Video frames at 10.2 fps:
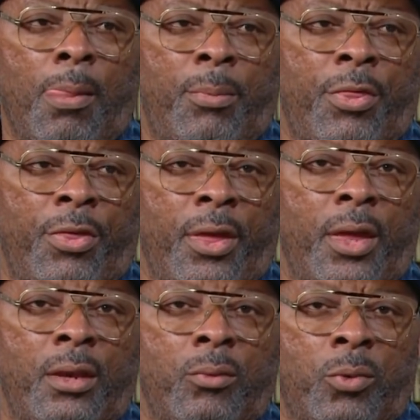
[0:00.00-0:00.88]
But
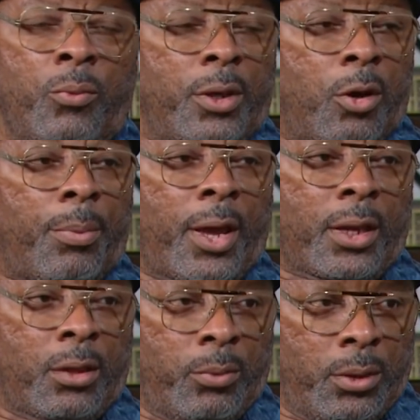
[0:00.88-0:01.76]
then when we go
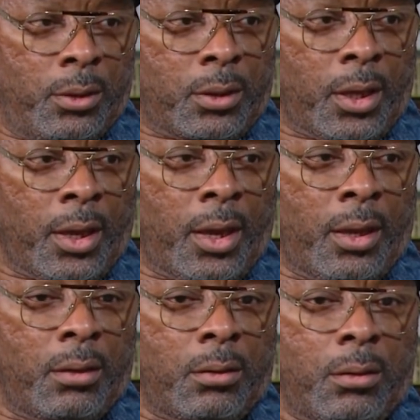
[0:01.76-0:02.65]
back and we look
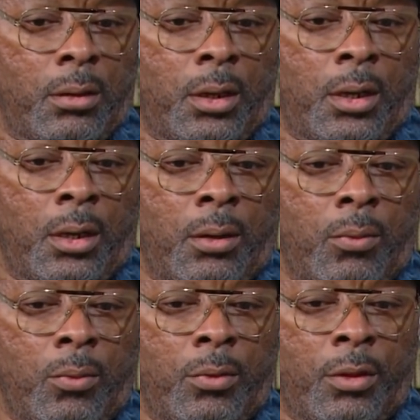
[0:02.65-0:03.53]
at uh,
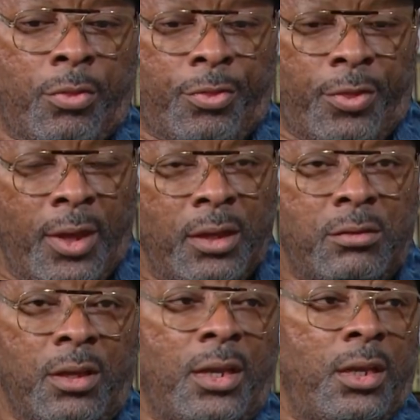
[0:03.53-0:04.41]
the
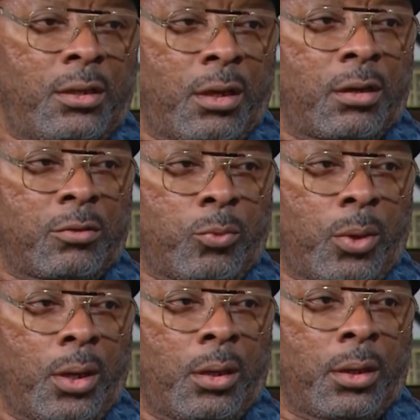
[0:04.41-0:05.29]
things that he does
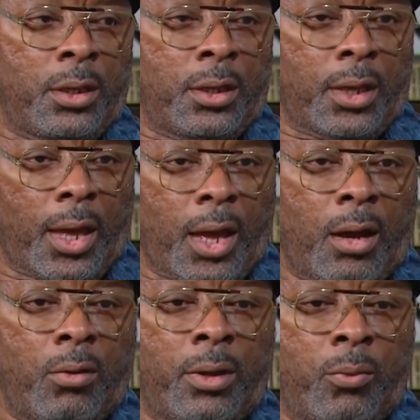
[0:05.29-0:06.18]
well and
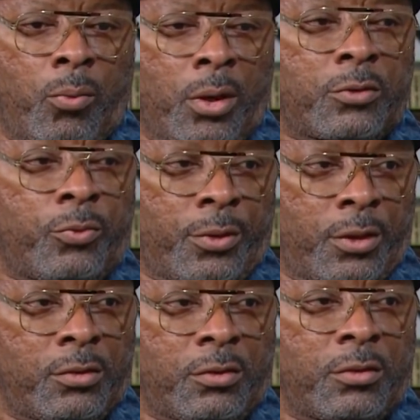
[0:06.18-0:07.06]
how it works for
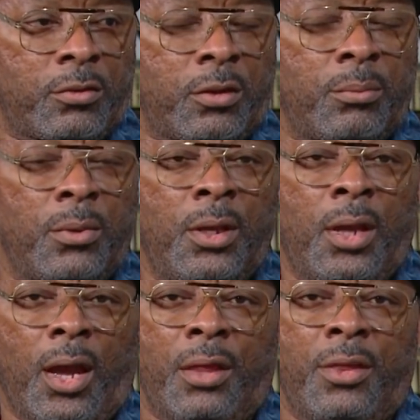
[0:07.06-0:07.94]
this system,
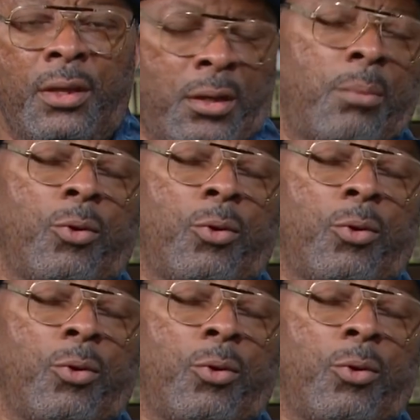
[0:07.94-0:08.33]
I think number